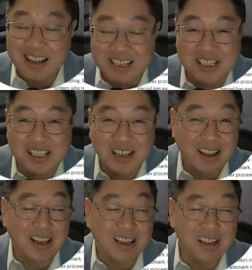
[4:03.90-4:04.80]
is,
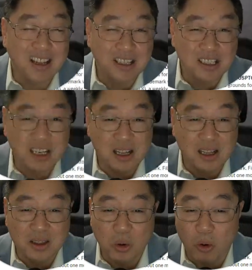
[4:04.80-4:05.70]
in a nutshell,
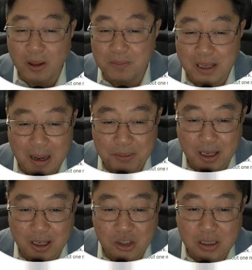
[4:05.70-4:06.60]
the 1B
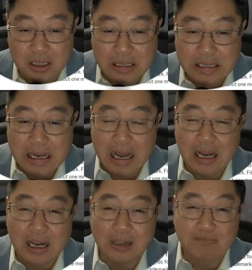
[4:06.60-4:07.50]
application.
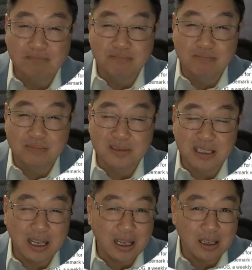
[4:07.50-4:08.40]

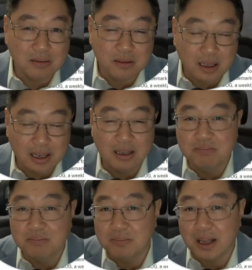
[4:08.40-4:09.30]
Again,
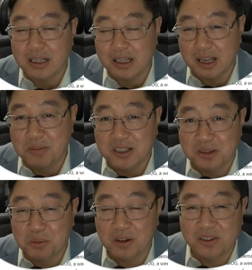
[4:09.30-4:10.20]
as I mentioned
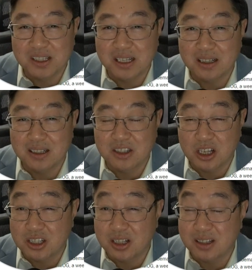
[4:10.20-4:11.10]
previously, this
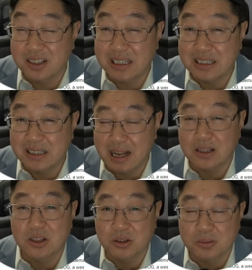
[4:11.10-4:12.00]
nutshell is not
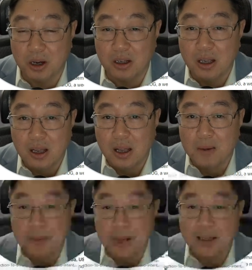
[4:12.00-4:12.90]
so small,
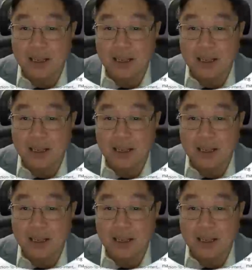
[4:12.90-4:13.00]
but